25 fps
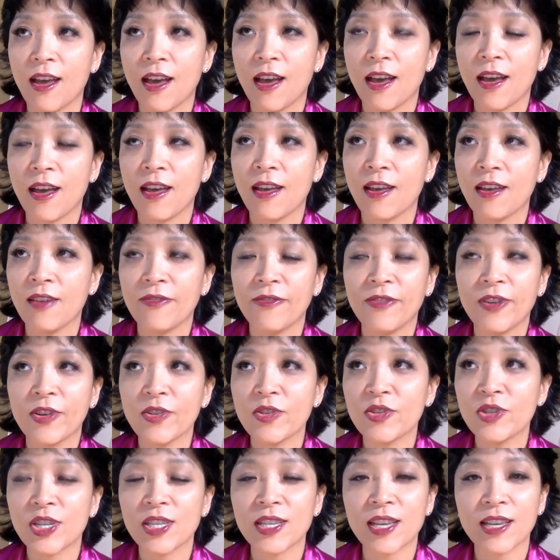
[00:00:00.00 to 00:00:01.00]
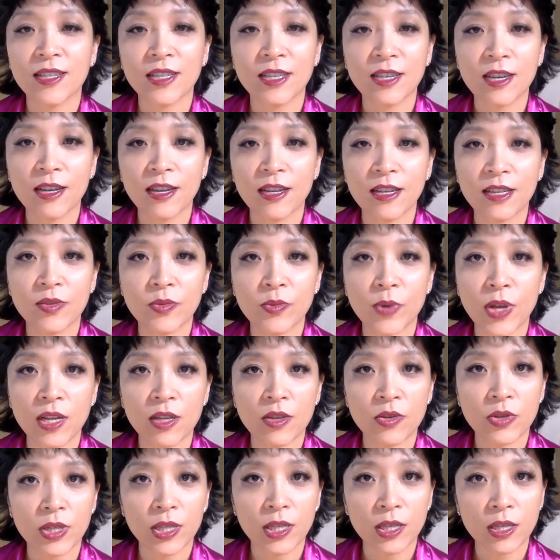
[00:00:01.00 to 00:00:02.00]
it felt just as good as when
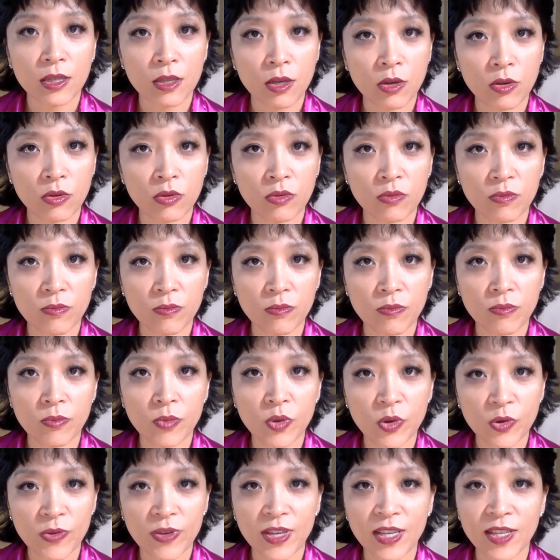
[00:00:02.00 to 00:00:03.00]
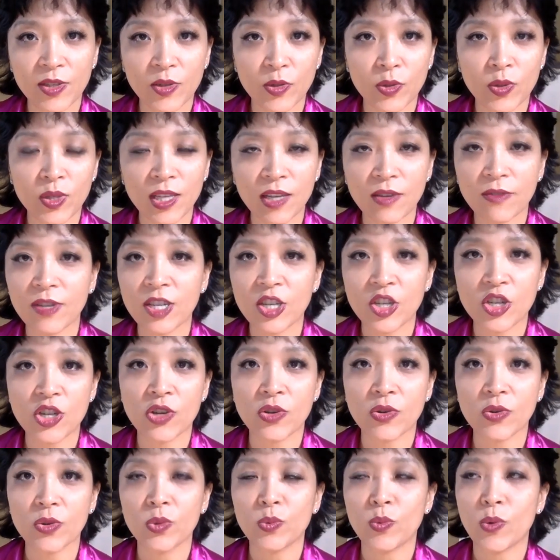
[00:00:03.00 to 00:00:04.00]
you see those movies or TV
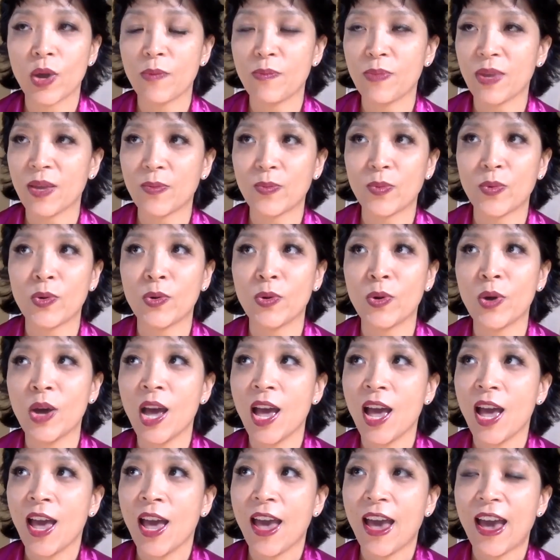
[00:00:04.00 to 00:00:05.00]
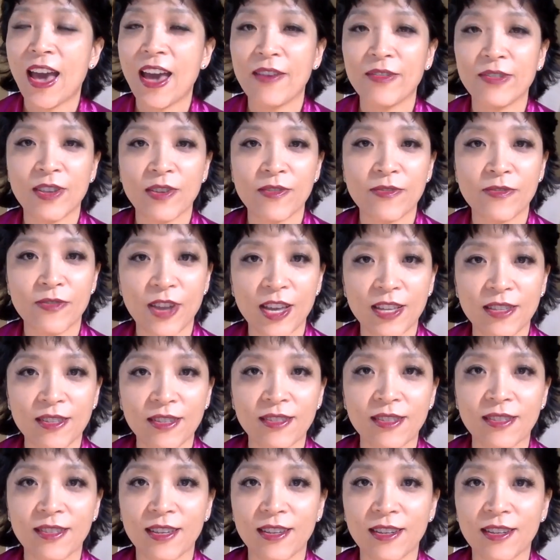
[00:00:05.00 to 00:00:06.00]
shows where people have their
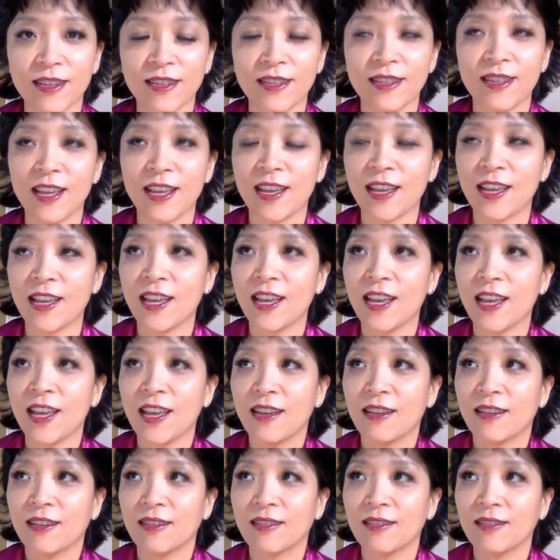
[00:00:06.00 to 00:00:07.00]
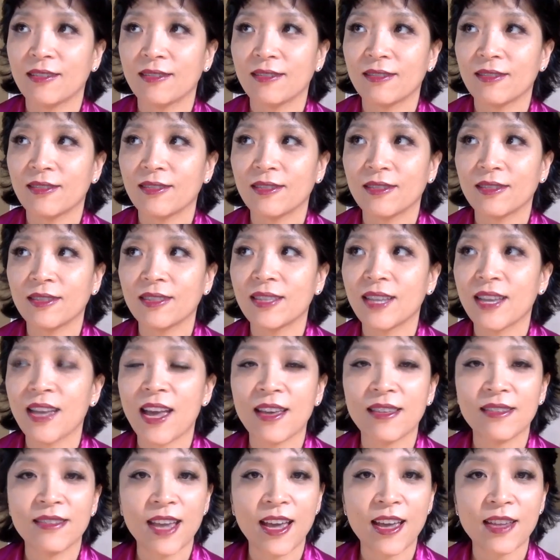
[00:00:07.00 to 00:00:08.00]
friends and they
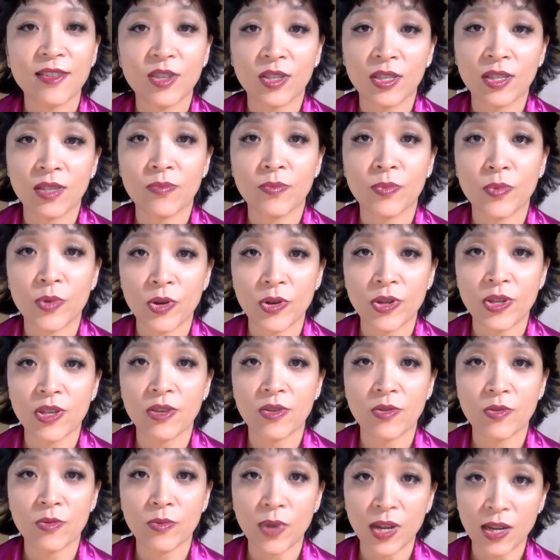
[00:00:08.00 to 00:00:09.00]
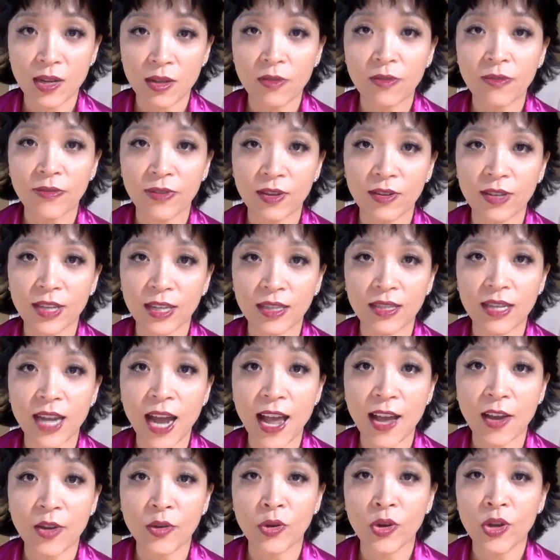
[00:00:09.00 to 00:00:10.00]
are there to support you when you're feeling
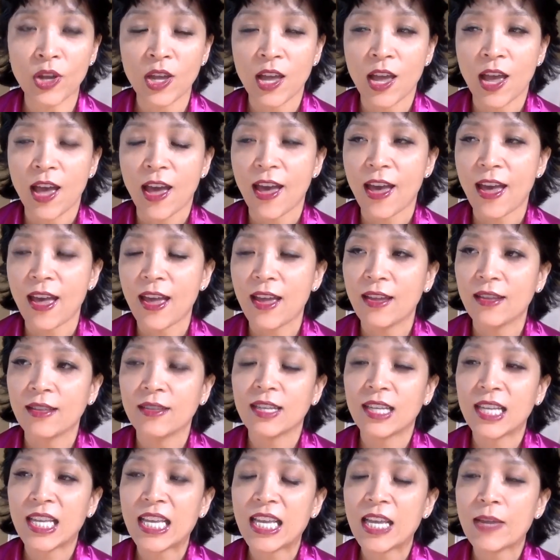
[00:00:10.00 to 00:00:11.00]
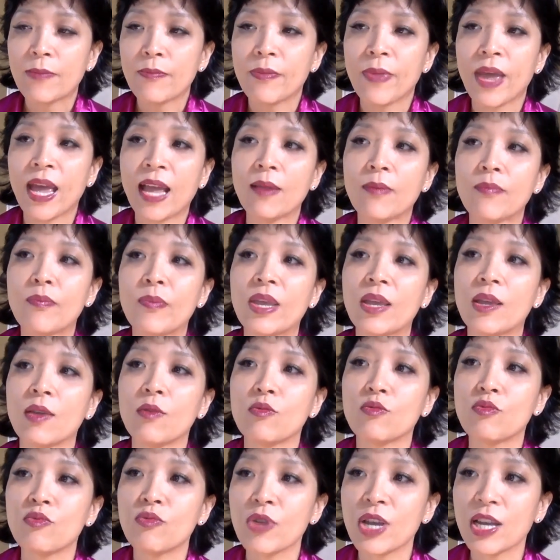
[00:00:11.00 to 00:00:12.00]
down. And it made me
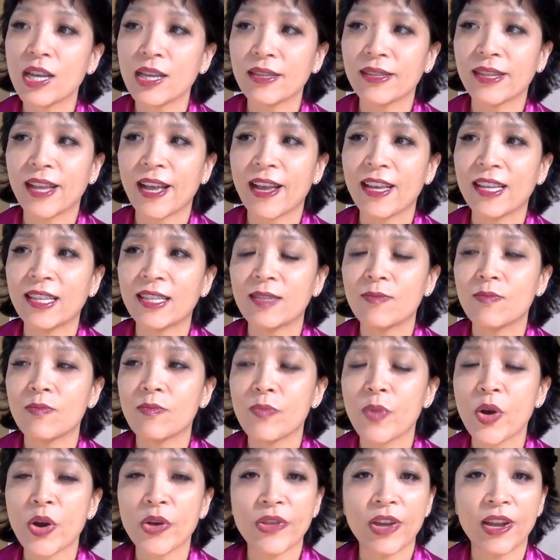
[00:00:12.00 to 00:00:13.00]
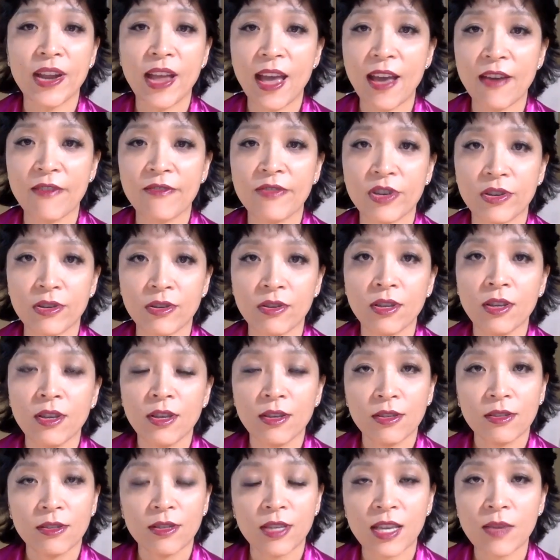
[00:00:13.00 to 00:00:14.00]
realize more than ever
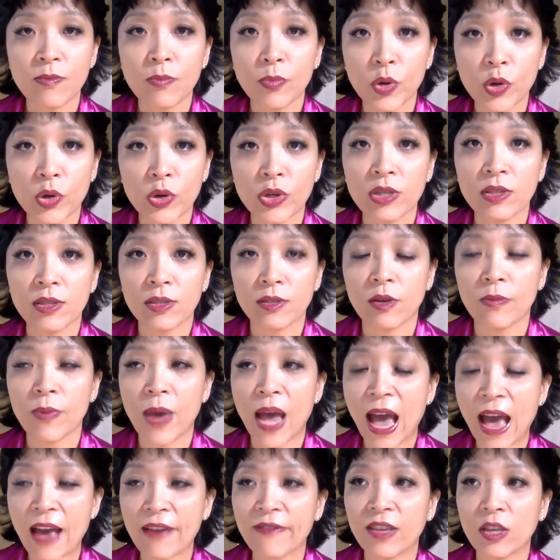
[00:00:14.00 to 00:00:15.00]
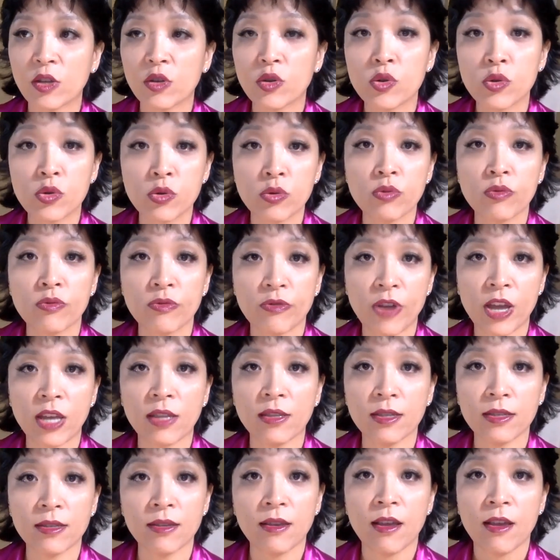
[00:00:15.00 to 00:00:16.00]
the importance of having true
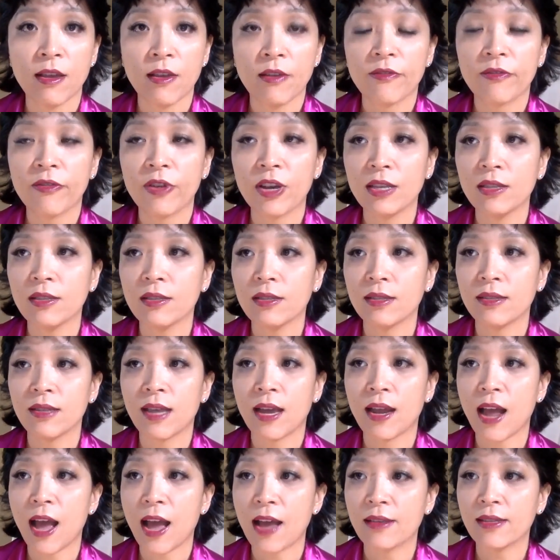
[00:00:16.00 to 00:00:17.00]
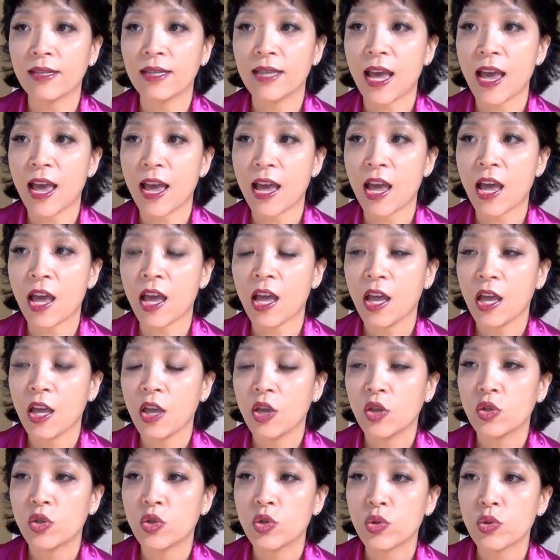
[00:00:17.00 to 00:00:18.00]
friends, friends that are there
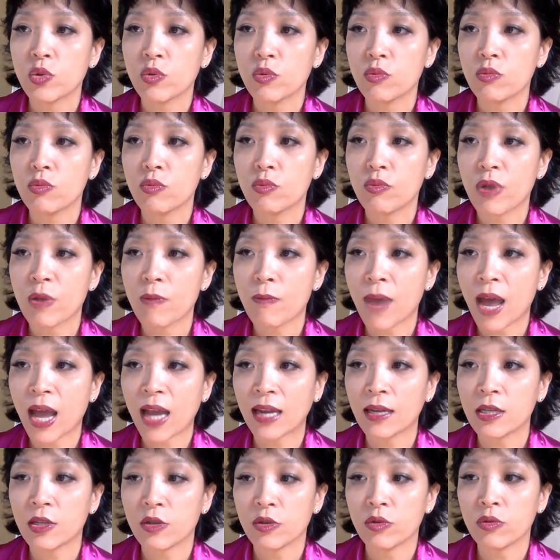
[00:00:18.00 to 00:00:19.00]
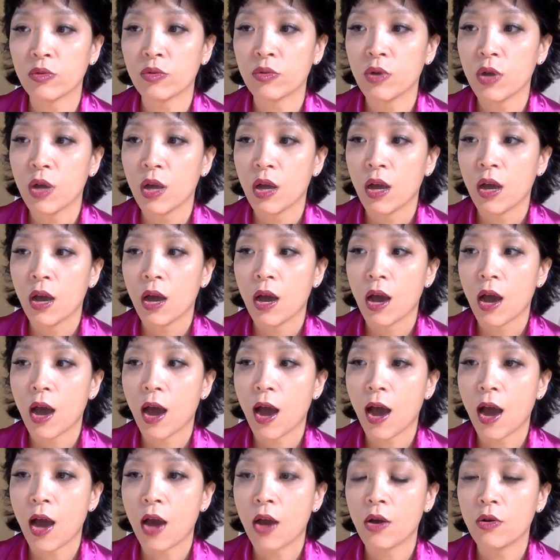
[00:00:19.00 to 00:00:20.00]
to remind you
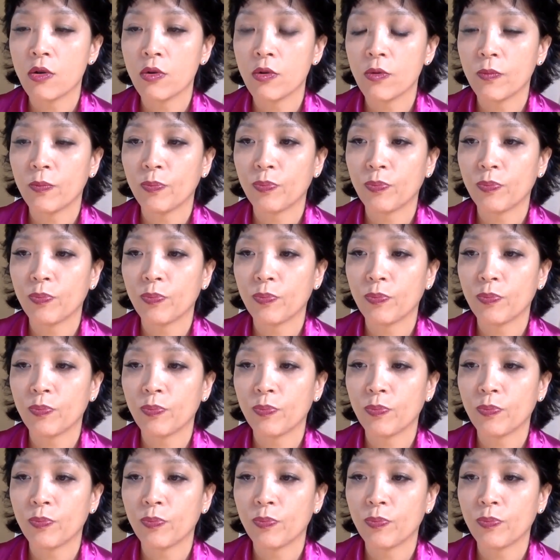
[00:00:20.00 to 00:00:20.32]
how